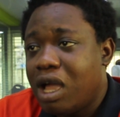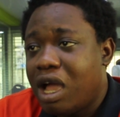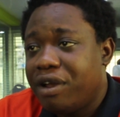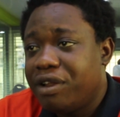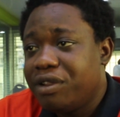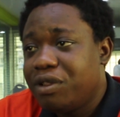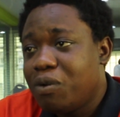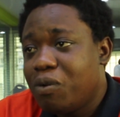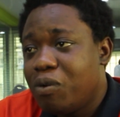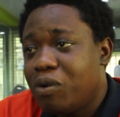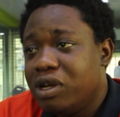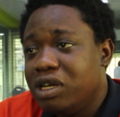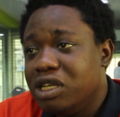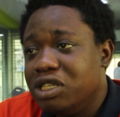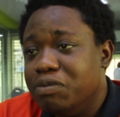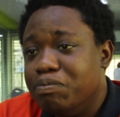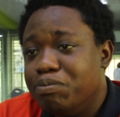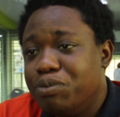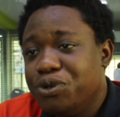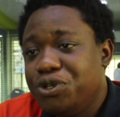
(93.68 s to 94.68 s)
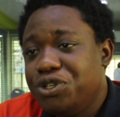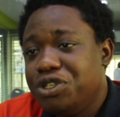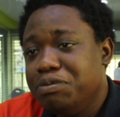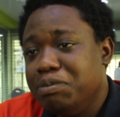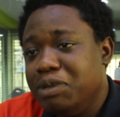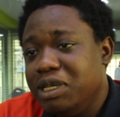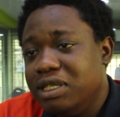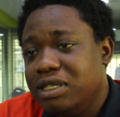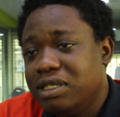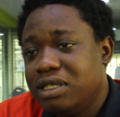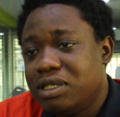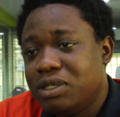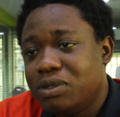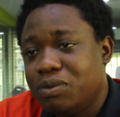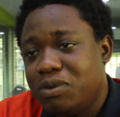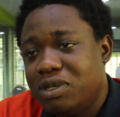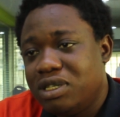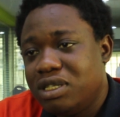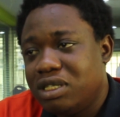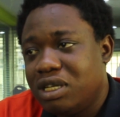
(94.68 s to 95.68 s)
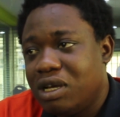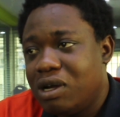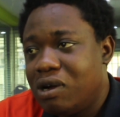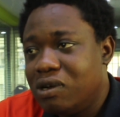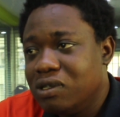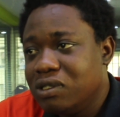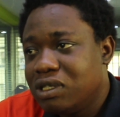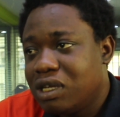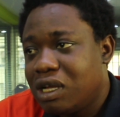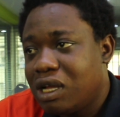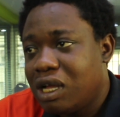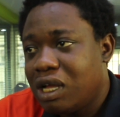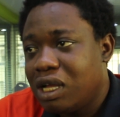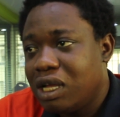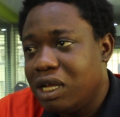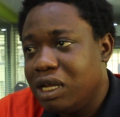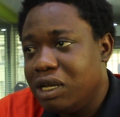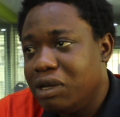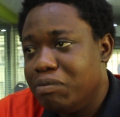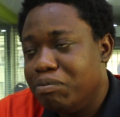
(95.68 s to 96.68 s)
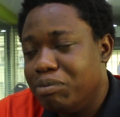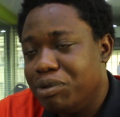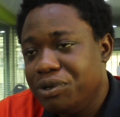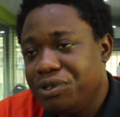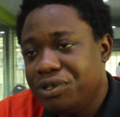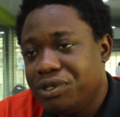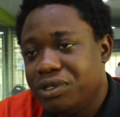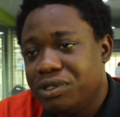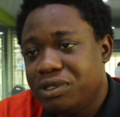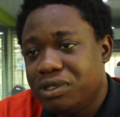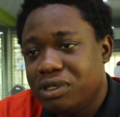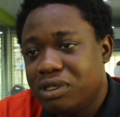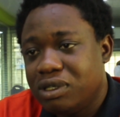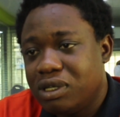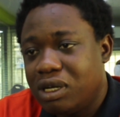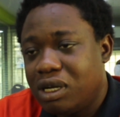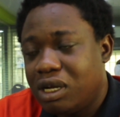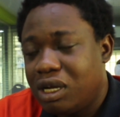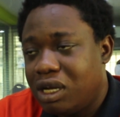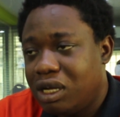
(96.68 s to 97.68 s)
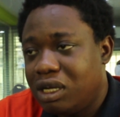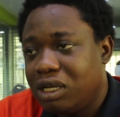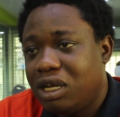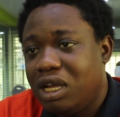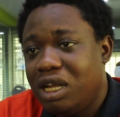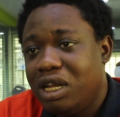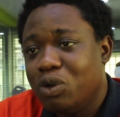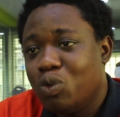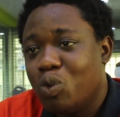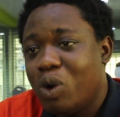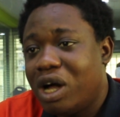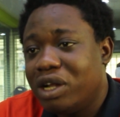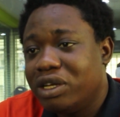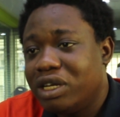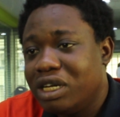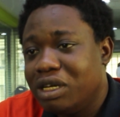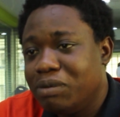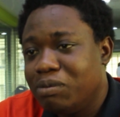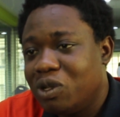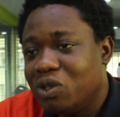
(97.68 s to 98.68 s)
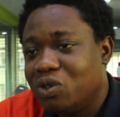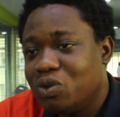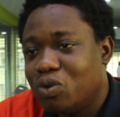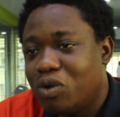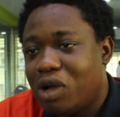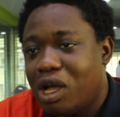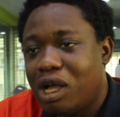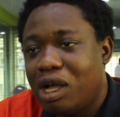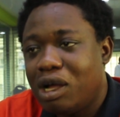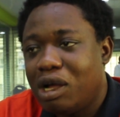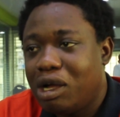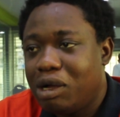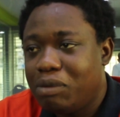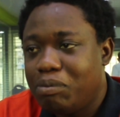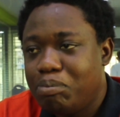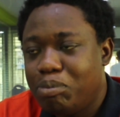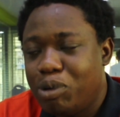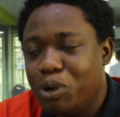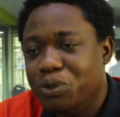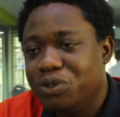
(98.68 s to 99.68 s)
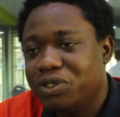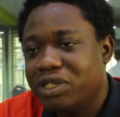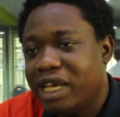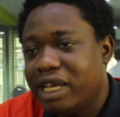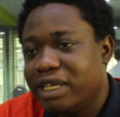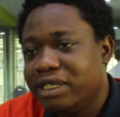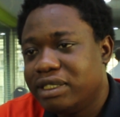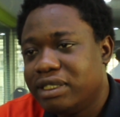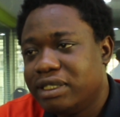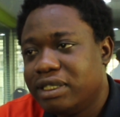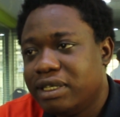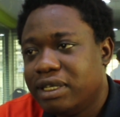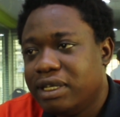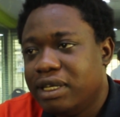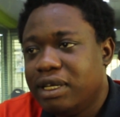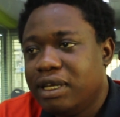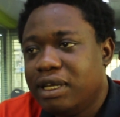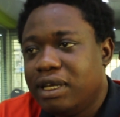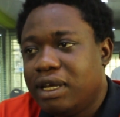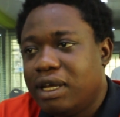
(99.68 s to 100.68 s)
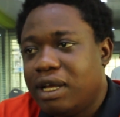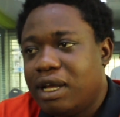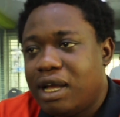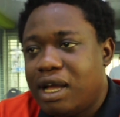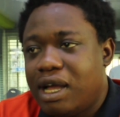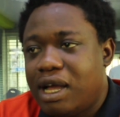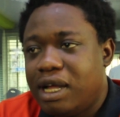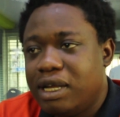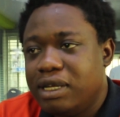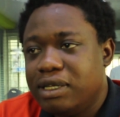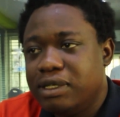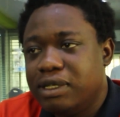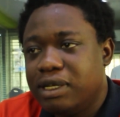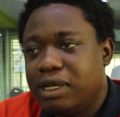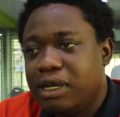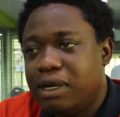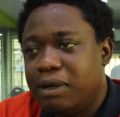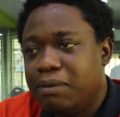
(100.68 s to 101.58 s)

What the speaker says: Another one is Bushmeat, which is a hunter in the bush killing wild animals who are possessed. And